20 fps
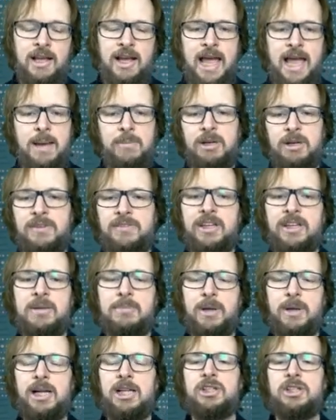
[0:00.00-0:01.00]
I'm living in
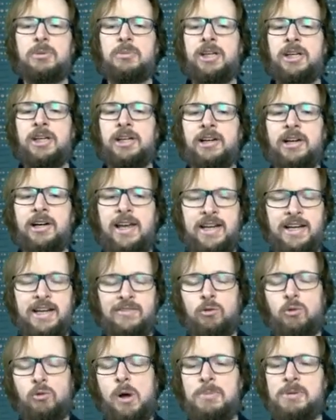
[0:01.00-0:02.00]
Belgium here and have
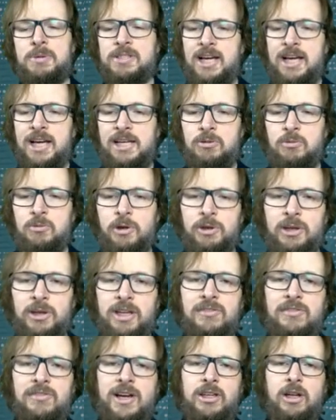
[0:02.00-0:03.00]
a website where you
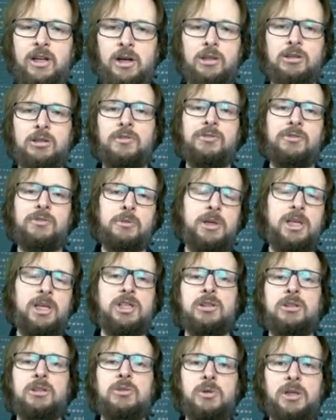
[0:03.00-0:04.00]
can find a lot of
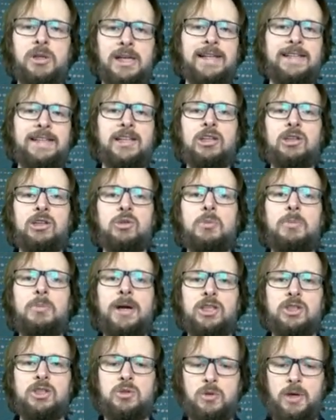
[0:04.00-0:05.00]
information related to
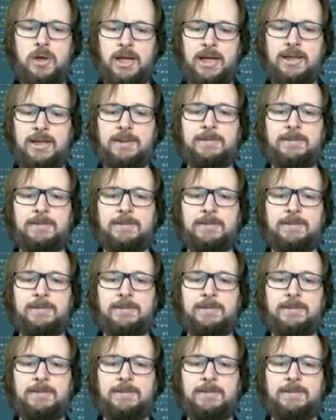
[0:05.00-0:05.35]
MySQL.